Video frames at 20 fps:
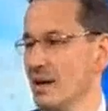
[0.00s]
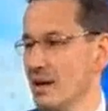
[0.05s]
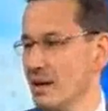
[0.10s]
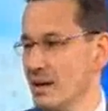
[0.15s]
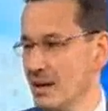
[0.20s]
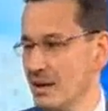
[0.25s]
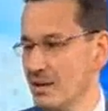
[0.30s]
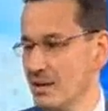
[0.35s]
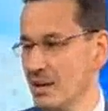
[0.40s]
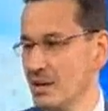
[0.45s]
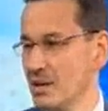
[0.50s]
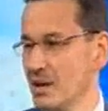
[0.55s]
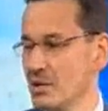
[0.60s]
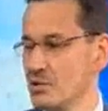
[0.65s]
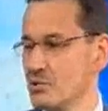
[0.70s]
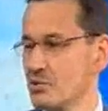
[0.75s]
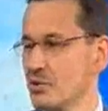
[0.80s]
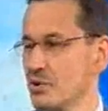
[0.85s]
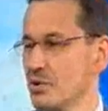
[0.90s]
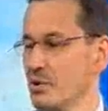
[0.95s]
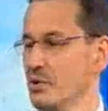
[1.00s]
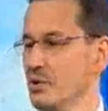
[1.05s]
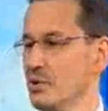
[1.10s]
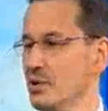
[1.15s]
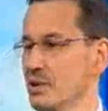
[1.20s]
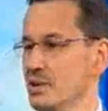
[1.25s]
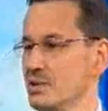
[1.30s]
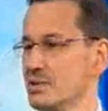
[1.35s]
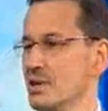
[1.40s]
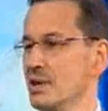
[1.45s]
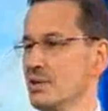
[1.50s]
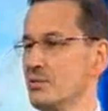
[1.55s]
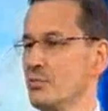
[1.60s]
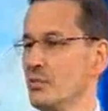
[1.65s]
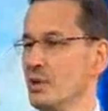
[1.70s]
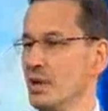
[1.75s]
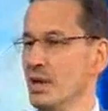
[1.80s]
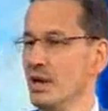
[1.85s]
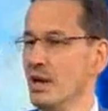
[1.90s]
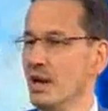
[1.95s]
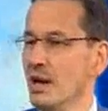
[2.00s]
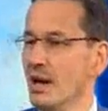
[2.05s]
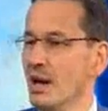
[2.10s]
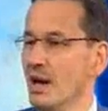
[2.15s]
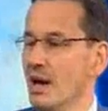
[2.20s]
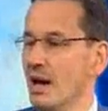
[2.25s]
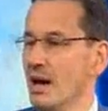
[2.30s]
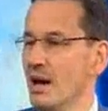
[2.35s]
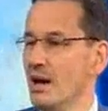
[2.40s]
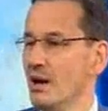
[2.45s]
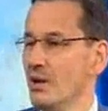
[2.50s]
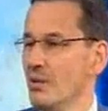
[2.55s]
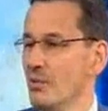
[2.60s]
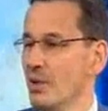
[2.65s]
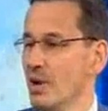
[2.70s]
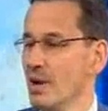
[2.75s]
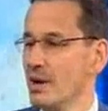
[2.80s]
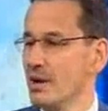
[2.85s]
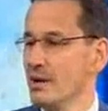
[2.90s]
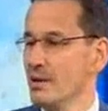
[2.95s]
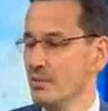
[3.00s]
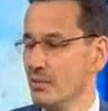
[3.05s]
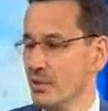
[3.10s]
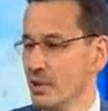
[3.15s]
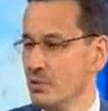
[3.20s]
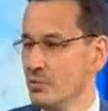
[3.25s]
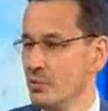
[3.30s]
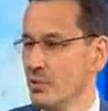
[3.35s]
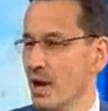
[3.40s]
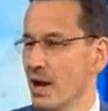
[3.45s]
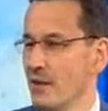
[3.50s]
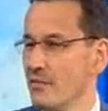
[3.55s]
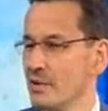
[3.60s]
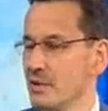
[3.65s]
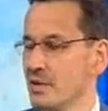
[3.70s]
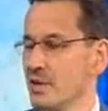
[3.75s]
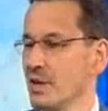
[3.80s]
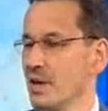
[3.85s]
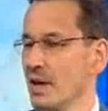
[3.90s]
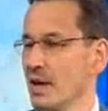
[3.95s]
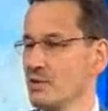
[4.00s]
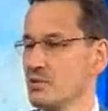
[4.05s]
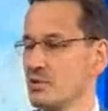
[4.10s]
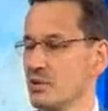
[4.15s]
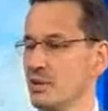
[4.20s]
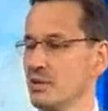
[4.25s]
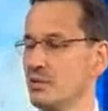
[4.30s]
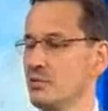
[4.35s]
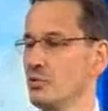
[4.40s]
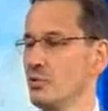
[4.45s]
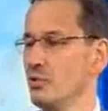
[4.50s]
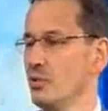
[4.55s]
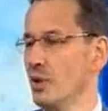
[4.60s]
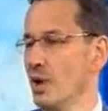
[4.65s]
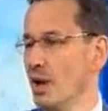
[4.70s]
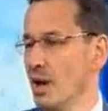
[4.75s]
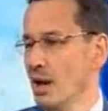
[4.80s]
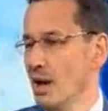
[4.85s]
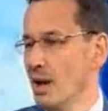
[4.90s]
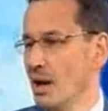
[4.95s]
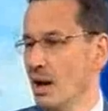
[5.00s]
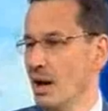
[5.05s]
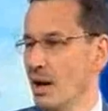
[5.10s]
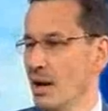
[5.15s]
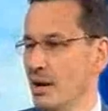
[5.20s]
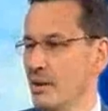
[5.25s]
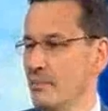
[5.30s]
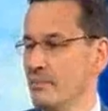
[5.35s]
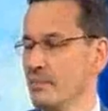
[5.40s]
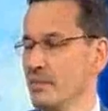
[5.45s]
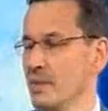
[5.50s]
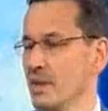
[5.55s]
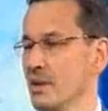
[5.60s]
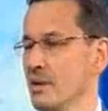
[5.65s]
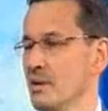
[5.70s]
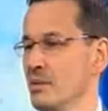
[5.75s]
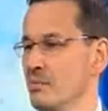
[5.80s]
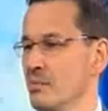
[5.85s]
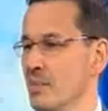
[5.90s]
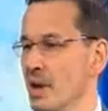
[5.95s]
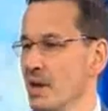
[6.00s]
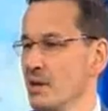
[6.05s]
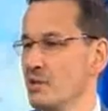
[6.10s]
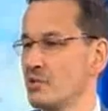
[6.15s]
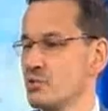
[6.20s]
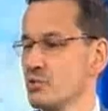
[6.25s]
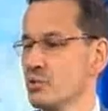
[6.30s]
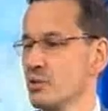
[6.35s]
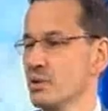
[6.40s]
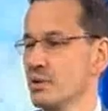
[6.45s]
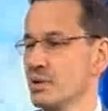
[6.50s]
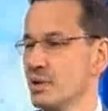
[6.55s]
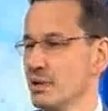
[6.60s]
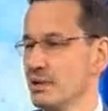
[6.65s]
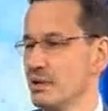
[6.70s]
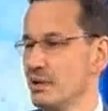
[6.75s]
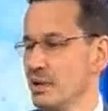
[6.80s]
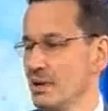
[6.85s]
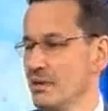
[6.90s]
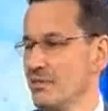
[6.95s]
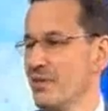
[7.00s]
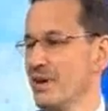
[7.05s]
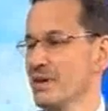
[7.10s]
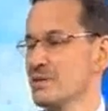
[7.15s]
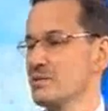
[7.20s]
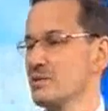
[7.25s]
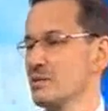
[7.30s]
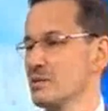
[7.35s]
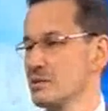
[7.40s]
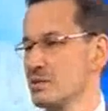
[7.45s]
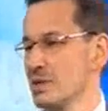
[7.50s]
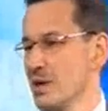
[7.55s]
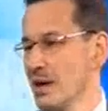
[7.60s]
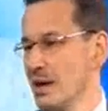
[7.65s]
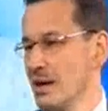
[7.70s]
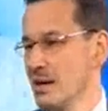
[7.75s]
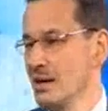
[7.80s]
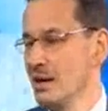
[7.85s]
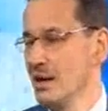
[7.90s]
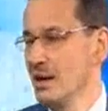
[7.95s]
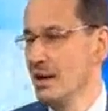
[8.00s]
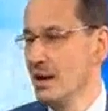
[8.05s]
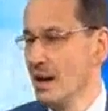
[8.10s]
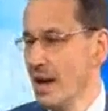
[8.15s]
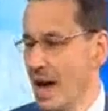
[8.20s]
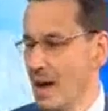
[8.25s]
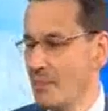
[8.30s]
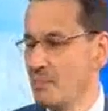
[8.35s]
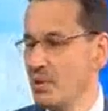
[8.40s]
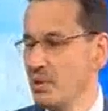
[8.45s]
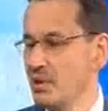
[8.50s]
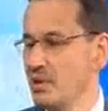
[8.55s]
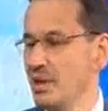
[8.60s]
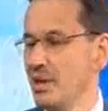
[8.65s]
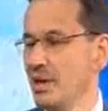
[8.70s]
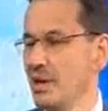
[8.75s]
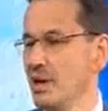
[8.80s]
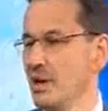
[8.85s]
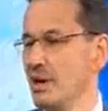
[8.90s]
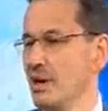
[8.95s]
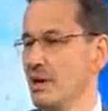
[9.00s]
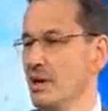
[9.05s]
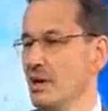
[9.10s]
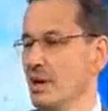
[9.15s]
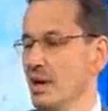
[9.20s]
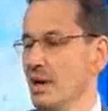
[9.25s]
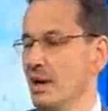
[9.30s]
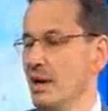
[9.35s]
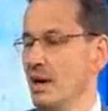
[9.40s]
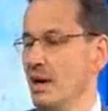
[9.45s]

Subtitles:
assure you is that we do everything actually to make sure that the investors are happy. They are